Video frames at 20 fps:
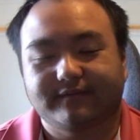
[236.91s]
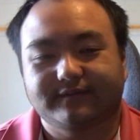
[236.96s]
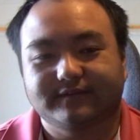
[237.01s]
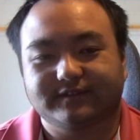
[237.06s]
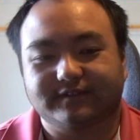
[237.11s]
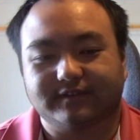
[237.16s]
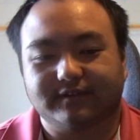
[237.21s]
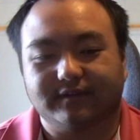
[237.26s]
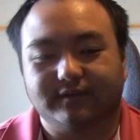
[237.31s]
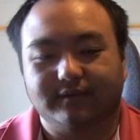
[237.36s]

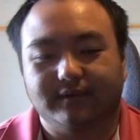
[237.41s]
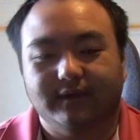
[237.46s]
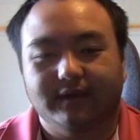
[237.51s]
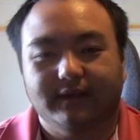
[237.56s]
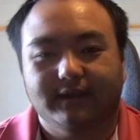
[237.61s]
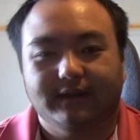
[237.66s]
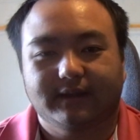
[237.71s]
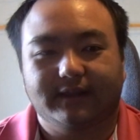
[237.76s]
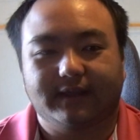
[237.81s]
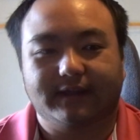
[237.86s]
So,
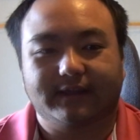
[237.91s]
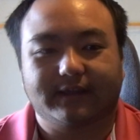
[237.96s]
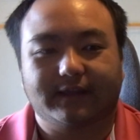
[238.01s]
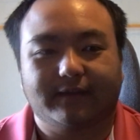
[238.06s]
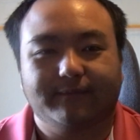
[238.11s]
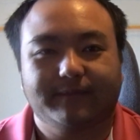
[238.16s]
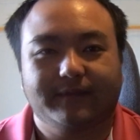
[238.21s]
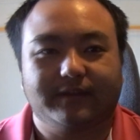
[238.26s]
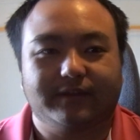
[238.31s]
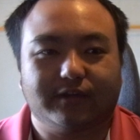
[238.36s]
like,
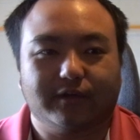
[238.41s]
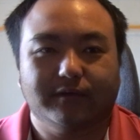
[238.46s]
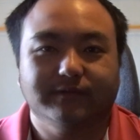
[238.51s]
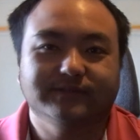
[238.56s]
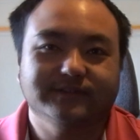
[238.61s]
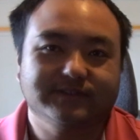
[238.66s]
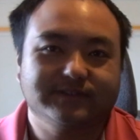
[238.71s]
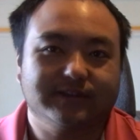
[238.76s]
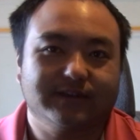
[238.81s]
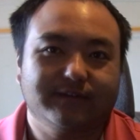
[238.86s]
I mean,
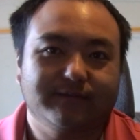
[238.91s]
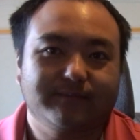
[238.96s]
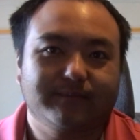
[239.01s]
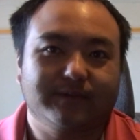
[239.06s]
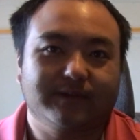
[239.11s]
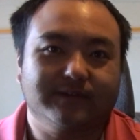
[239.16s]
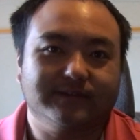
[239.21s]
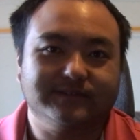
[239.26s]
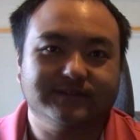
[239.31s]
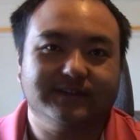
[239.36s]
knows his stuff
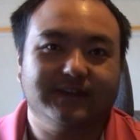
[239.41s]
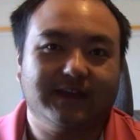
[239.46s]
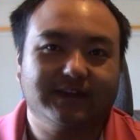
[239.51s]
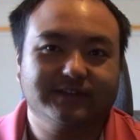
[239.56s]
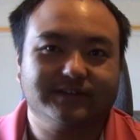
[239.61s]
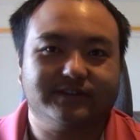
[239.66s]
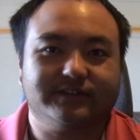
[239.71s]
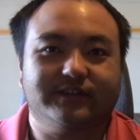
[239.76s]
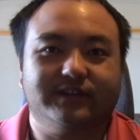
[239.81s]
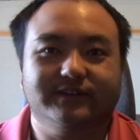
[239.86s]
because he
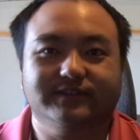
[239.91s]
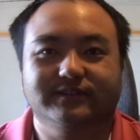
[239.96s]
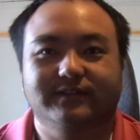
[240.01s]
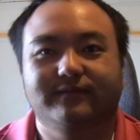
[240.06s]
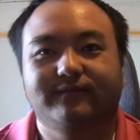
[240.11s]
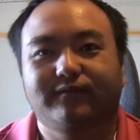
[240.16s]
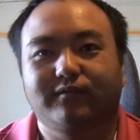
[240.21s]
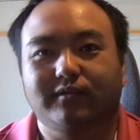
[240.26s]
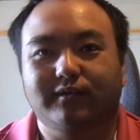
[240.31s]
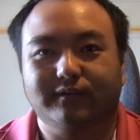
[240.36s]
actually does
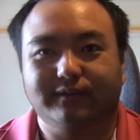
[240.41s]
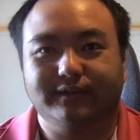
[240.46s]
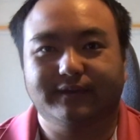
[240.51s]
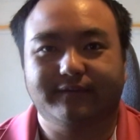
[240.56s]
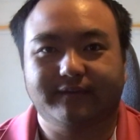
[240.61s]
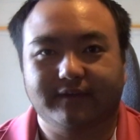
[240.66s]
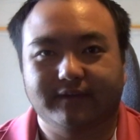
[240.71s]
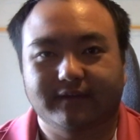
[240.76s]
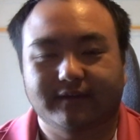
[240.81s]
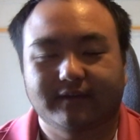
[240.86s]
it for a
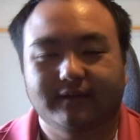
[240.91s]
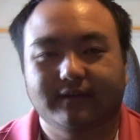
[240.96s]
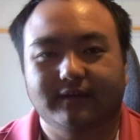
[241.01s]
living.